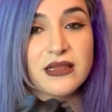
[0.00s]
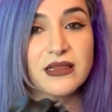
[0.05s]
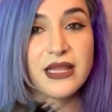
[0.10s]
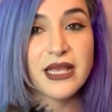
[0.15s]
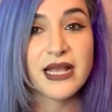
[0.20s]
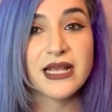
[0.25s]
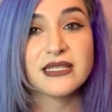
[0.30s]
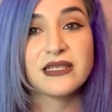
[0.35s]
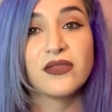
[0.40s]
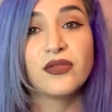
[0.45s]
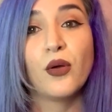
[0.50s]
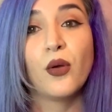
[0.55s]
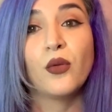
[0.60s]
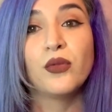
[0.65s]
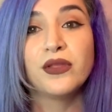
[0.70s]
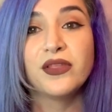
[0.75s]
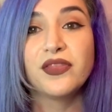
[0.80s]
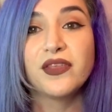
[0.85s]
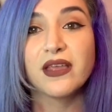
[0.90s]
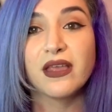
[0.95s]
Like I said, the
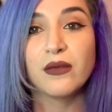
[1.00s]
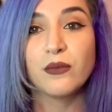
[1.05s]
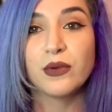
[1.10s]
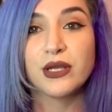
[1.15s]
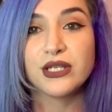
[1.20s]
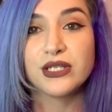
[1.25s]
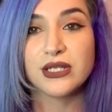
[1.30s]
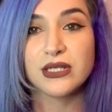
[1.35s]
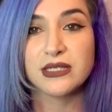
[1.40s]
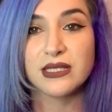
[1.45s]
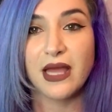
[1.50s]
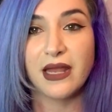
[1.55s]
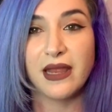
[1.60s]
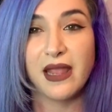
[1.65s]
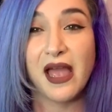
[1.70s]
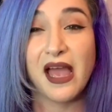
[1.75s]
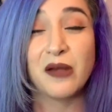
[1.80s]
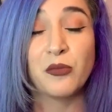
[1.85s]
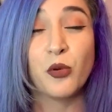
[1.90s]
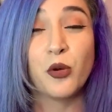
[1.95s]
only thing I wish is that it
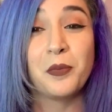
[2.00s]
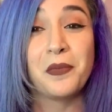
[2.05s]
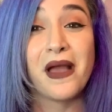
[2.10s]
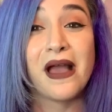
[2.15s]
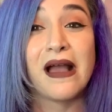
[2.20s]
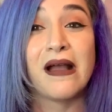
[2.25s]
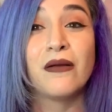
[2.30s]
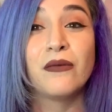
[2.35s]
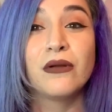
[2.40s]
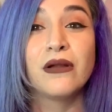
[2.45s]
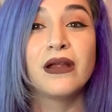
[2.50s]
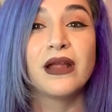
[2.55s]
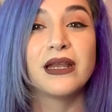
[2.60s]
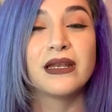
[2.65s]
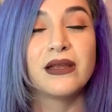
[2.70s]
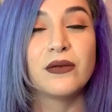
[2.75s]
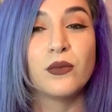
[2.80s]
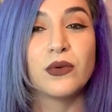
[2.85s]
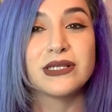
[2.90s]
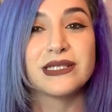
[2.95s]
had more power and
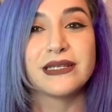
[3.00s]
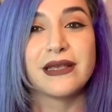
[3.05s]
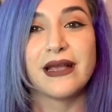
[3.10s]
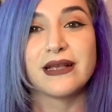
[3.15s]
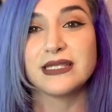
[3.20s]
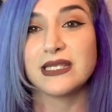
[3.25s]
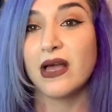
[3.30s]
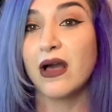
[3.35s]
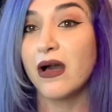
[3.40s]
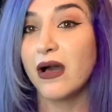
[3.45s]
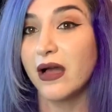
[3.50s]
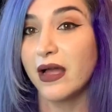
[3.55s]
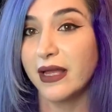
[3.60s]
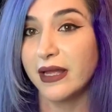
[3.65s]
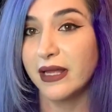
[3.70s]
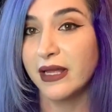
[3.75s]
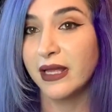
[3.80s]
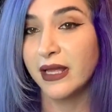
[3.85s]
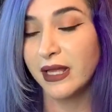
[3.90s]
it wasn't as hot.